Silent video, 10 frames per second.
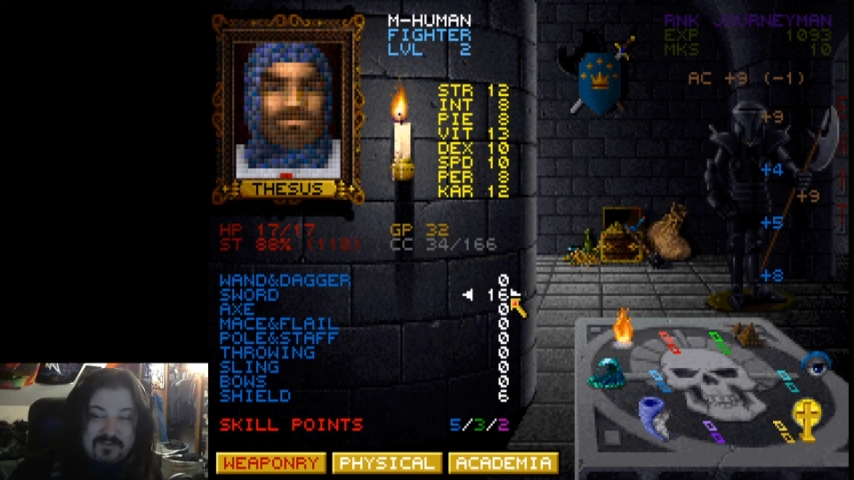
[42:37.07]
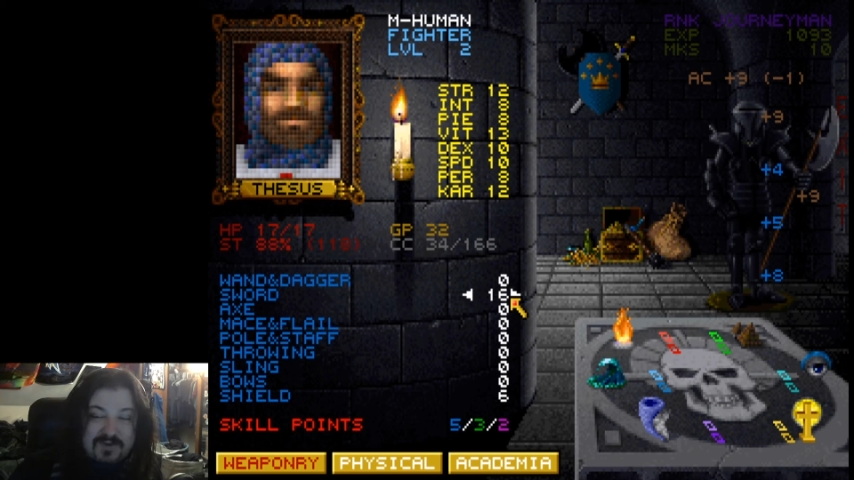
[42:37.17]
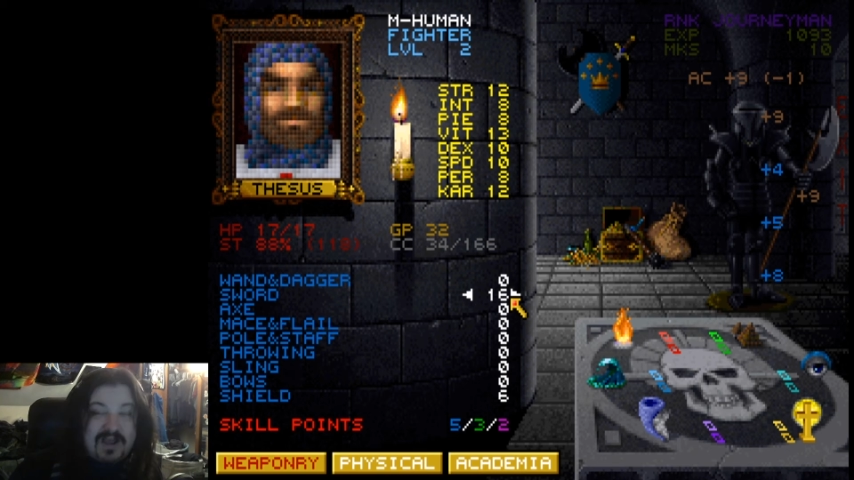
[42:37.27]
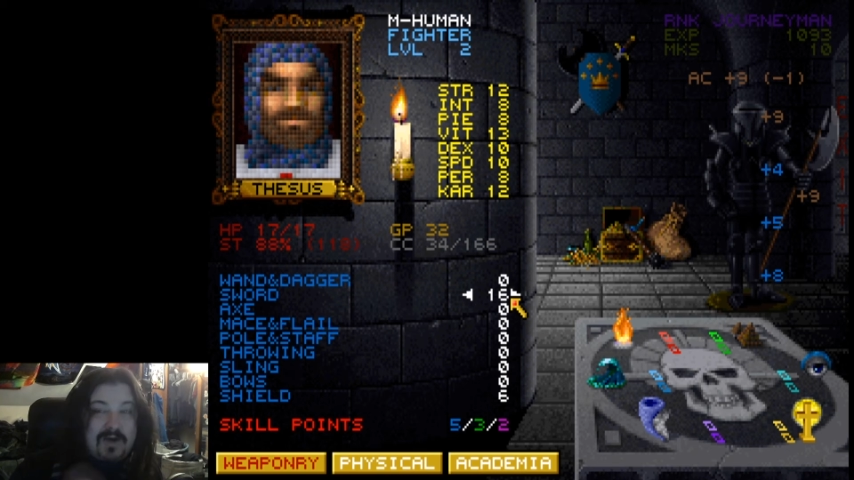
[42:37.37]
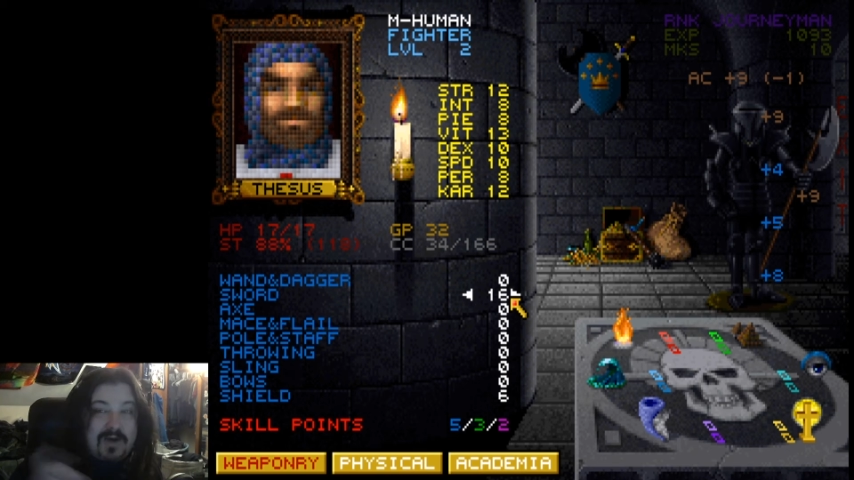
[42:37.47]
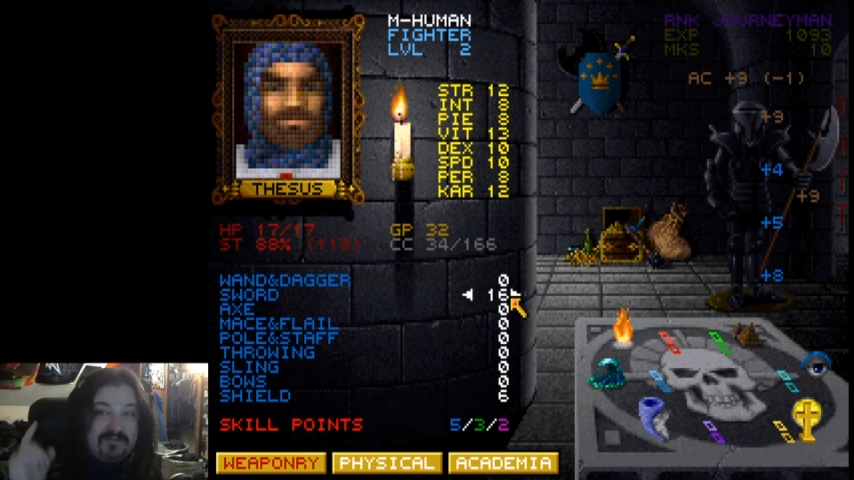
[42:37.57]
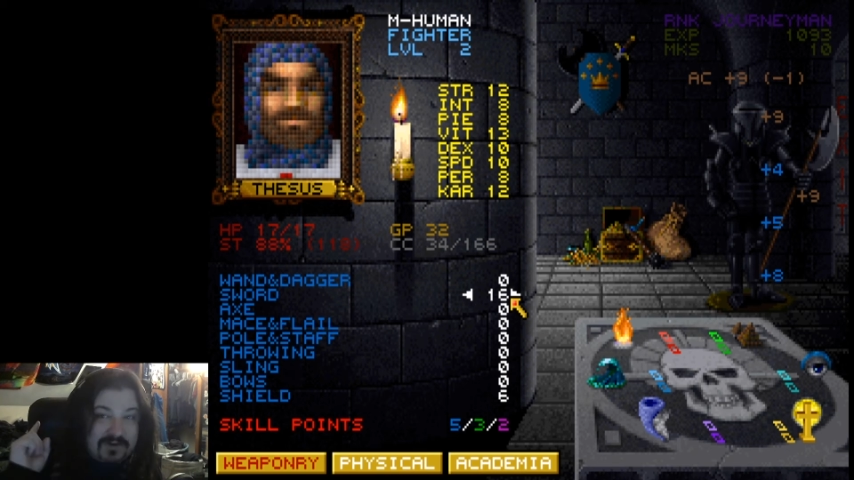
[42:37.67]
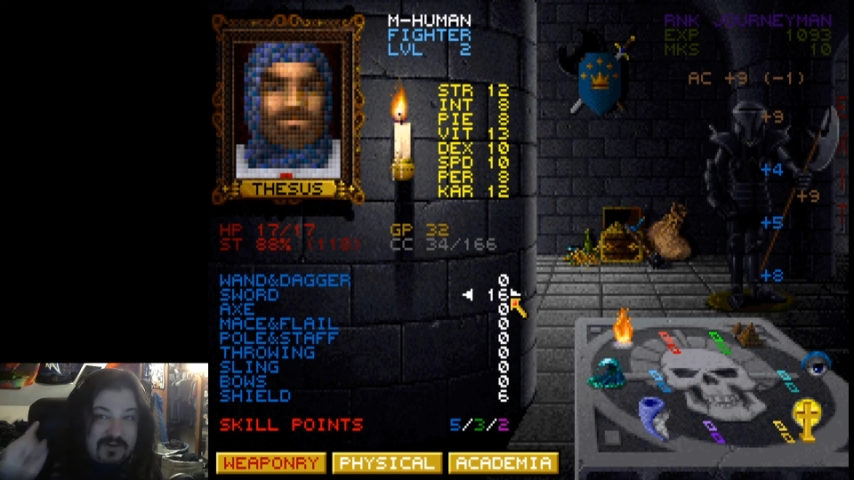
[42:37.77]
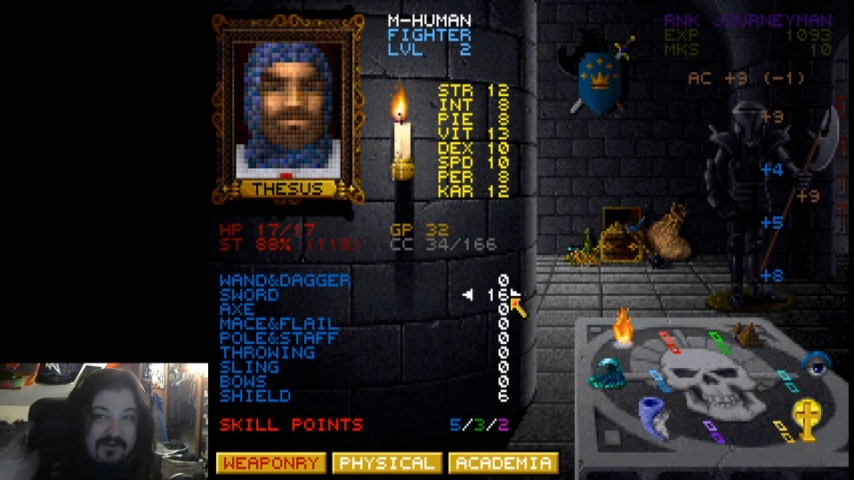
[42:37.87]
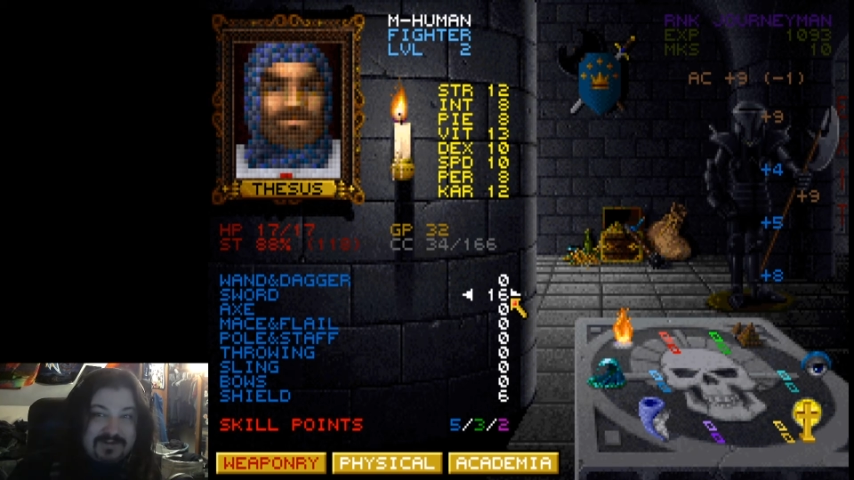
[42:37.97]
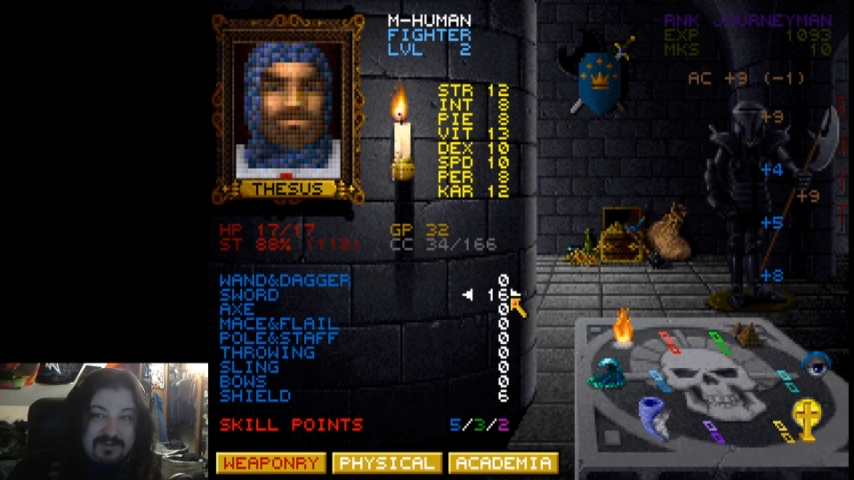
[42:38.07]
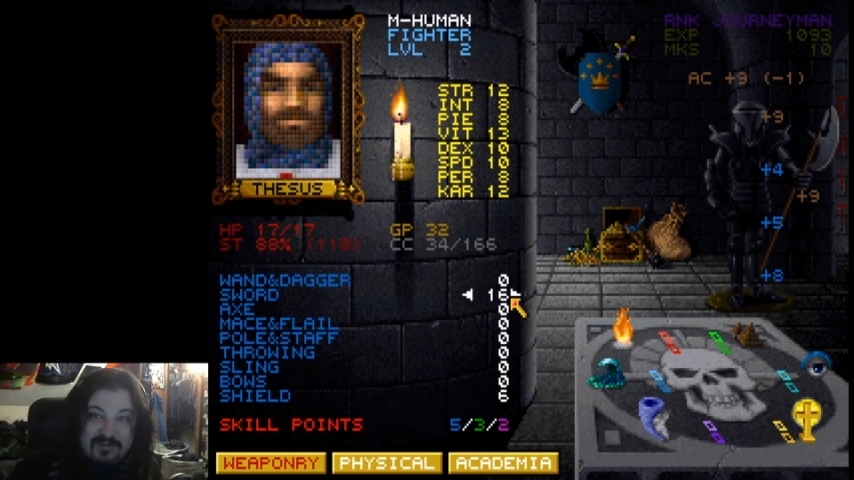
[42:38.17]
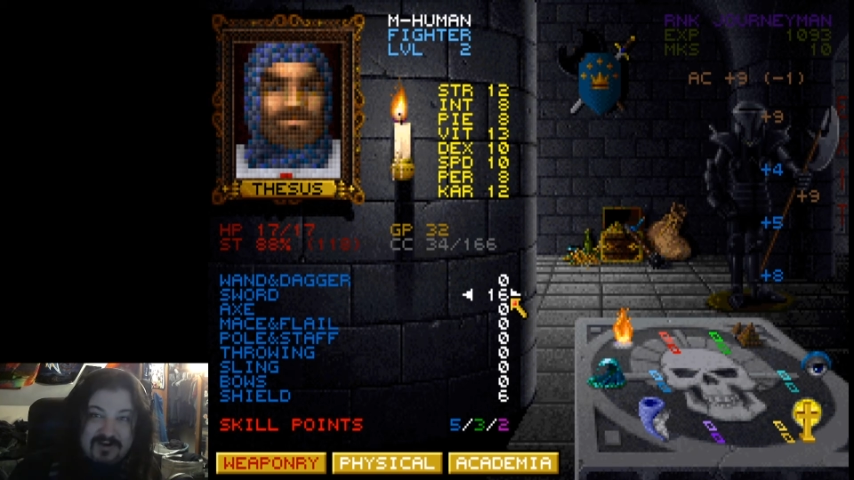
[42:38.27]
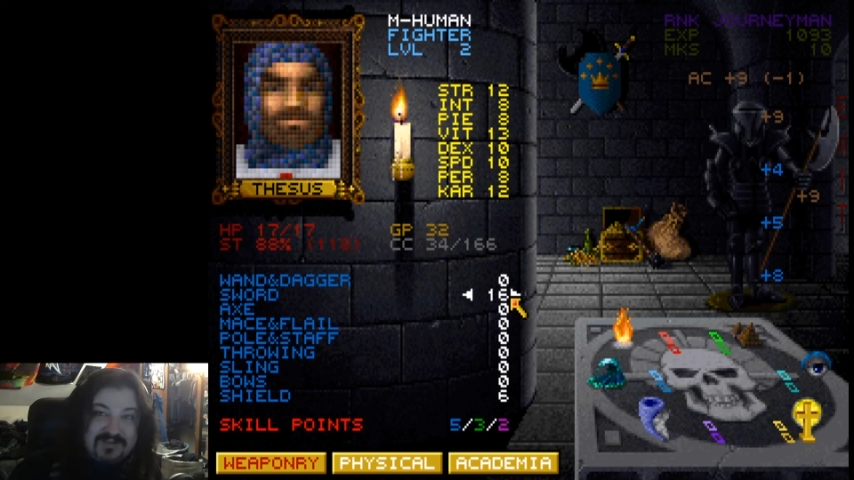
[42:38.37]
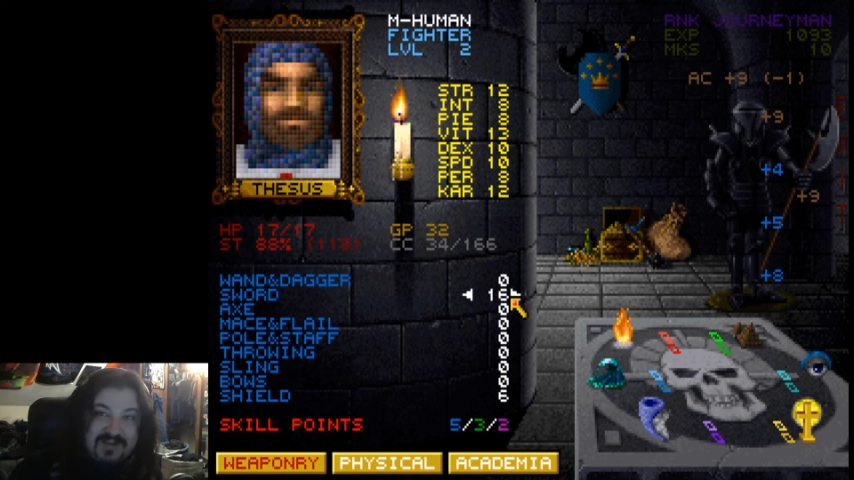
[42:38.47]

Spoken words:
we now have a golden bird